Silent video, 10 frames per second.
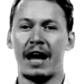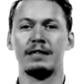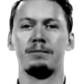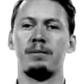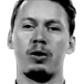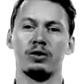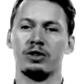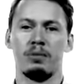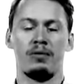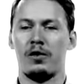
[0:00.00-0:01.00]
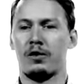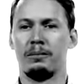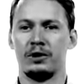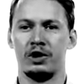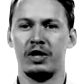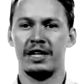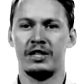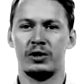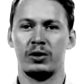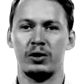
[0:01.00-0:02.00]
spin bowlers provide the opportunity
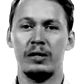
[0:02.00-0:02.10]
to